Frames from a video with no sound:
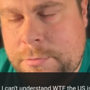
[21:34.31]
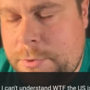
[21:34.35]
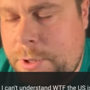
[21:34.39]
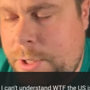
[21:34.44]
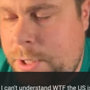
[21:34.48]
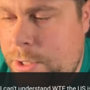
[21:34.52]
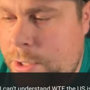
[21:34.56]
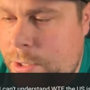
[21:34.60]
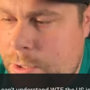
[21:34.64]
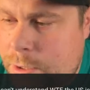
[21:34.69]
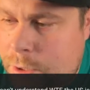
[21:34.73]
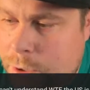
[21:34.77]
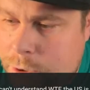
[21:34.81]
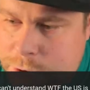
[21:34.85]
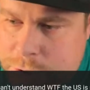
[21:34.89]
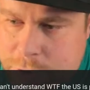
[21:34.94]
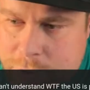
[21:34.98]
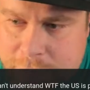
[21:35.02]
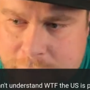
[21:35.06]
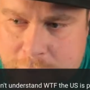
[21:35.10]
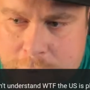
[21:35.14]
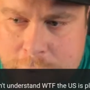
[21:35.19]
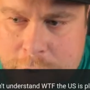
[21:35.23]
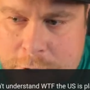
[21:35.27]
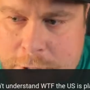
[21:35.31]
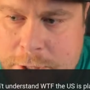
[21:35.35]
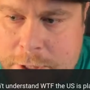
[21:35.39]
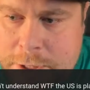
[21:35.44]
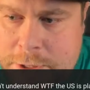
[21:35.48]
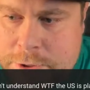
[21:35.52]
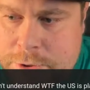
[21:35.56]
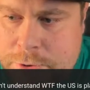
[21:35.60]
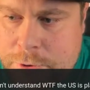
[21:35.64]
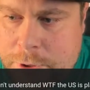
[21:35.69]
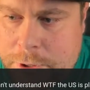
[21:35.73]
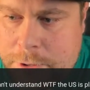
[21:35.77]
And then also, if you look at
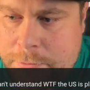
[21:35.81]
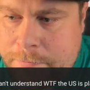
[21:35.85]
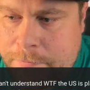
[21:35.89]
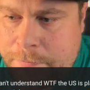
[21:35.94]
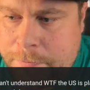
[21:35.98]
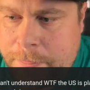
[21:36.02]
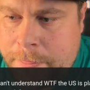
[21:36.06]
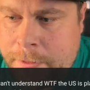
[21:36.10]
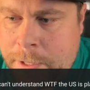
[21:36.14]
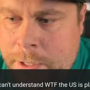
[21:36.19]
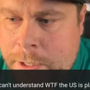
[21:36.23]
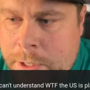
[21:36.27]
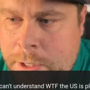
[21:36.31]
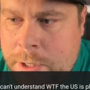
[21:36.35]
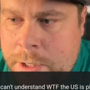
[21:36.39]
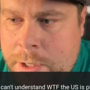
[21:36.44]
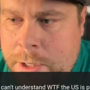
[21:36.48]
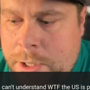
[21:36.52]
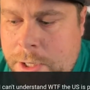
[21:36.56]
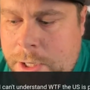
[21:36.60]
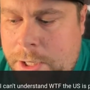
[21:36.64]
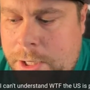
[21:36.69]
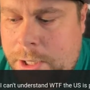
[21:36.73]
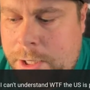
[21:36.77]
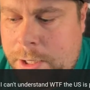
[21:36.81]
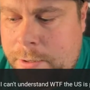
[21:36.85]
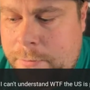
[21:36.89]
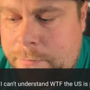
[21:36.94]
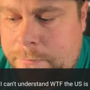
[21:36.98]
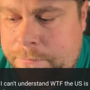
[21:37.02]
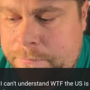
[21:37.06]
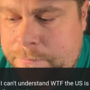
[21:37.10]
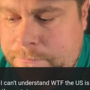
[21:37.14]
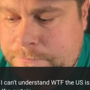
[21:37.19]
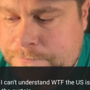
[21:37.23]
history, um,